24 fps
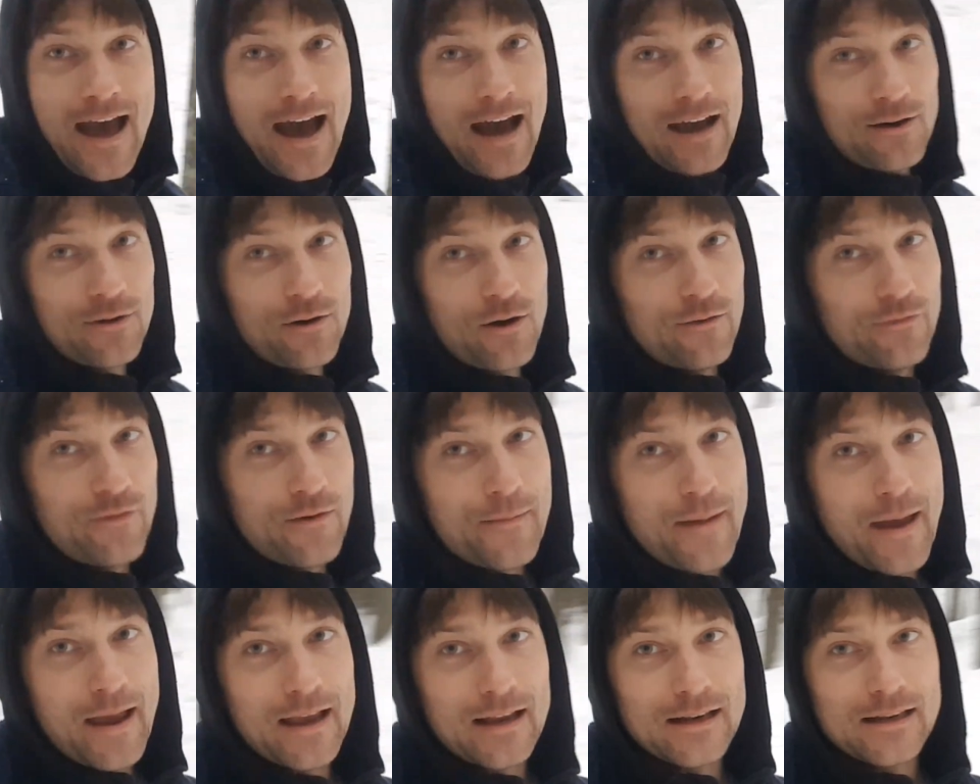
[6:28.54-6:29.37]
I don't know if I'll
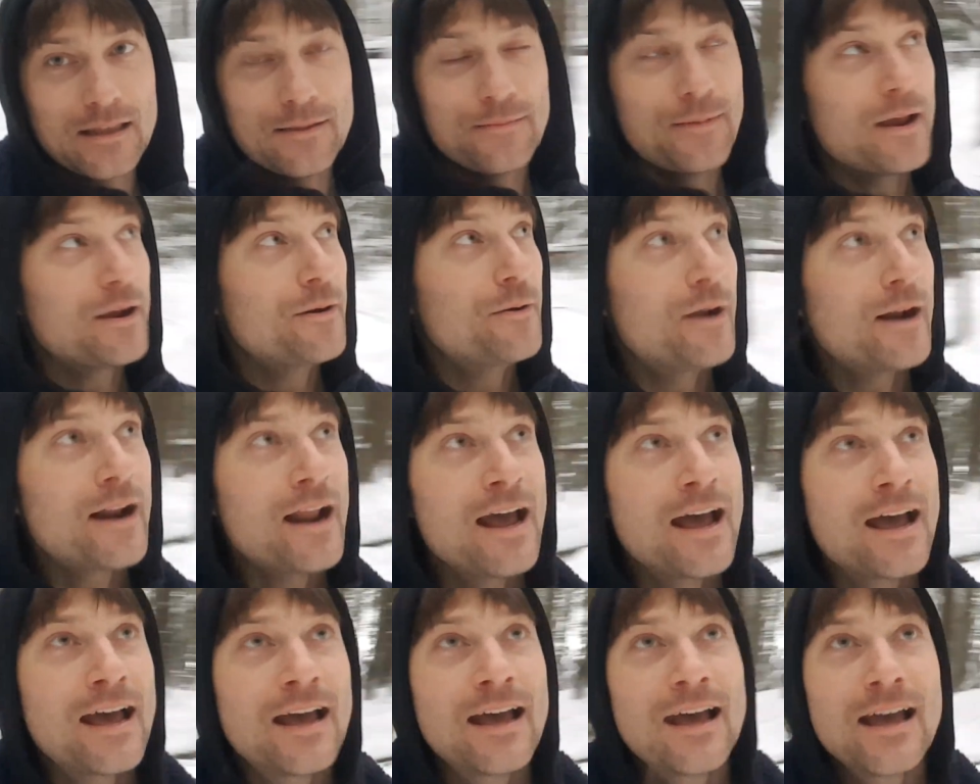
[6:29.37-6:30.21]
make it to the big one.
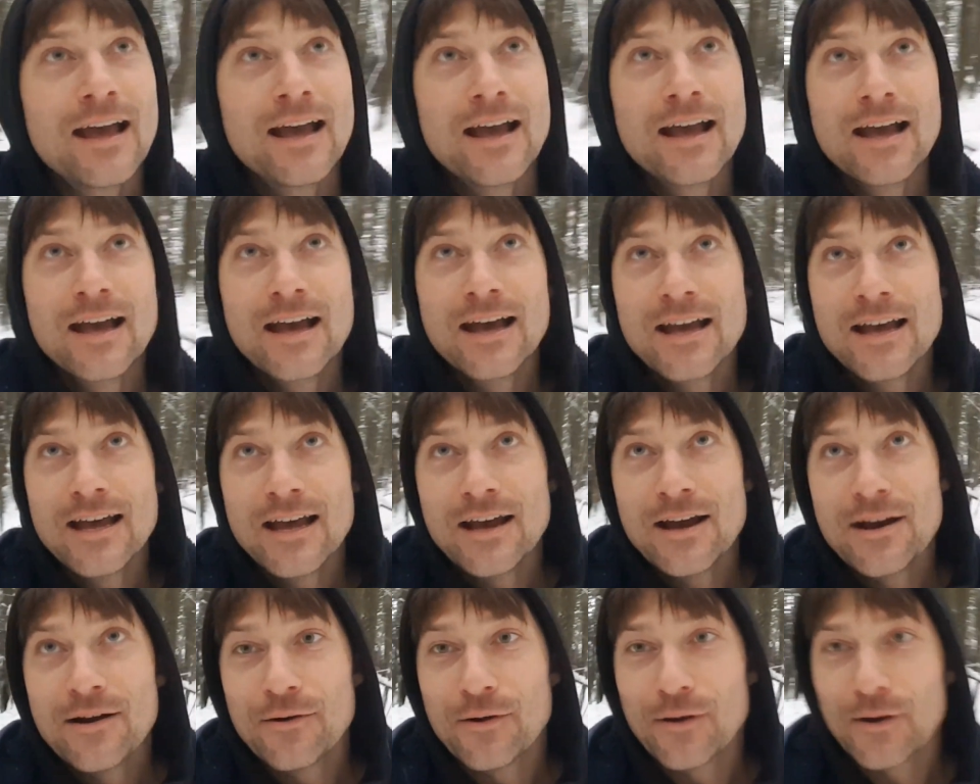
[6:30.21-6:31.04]

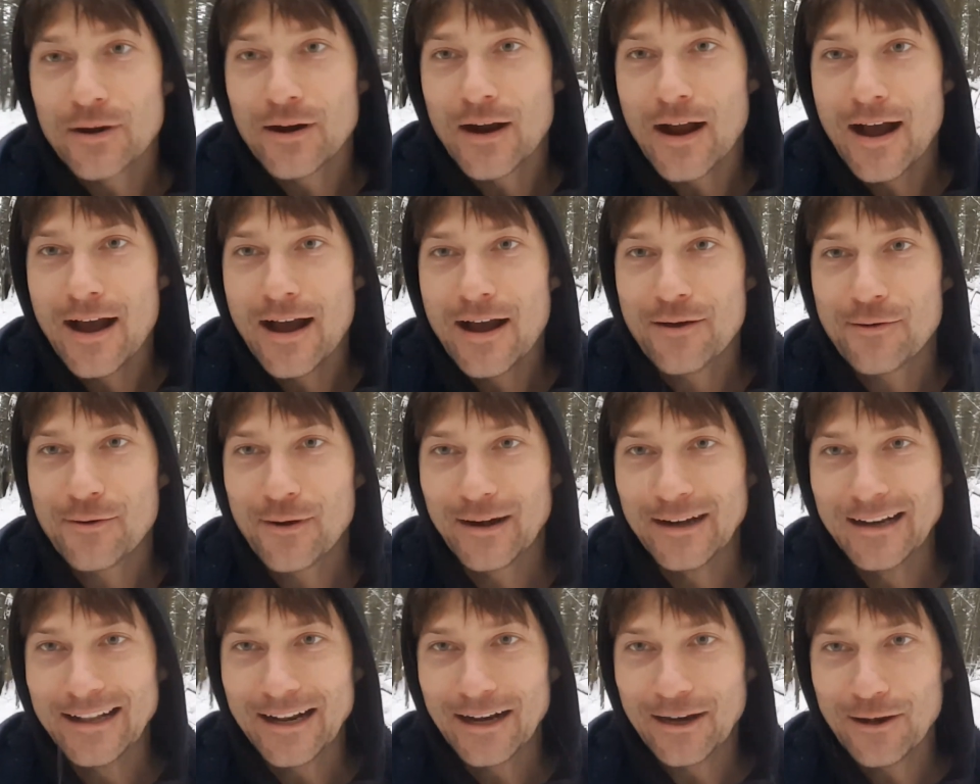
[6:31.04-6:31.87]
We're uh,
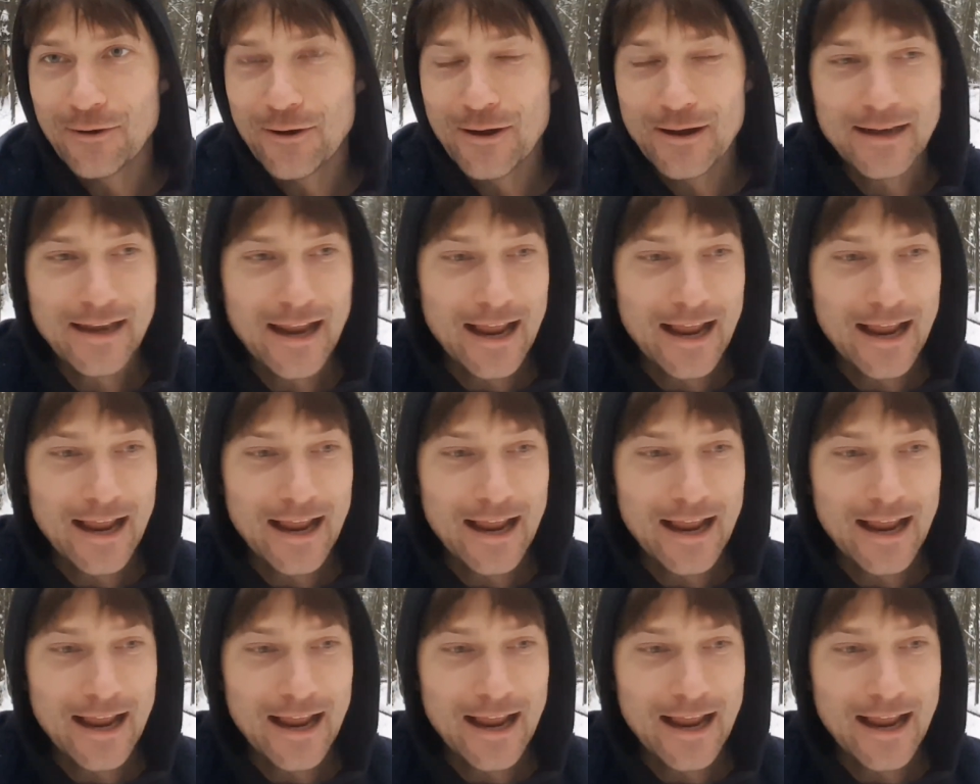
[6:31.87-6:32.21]
running a little low on